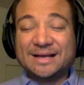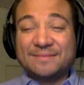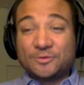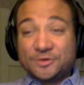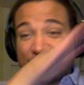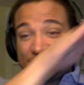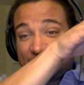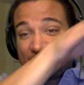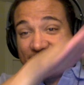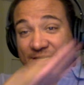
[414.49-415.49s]
But when you see
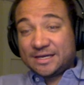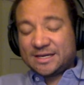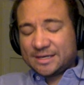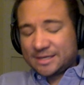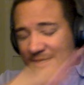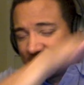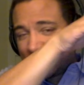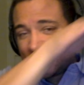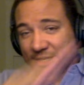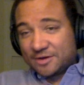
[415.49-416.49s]
a
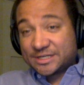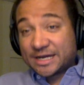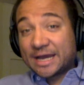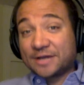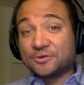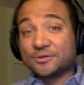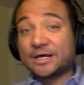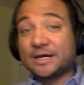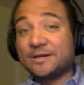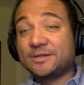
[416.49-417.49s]
diagonal
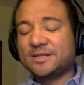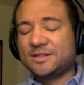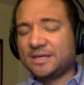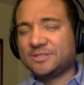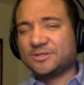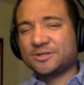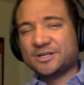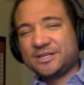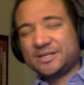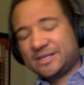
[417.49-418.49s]
line, then things are
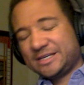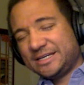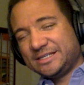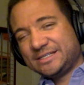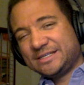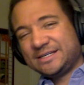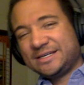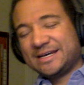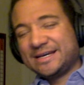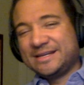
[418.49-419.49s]
uneasy
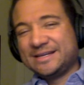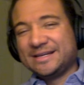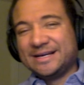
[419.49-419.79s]
and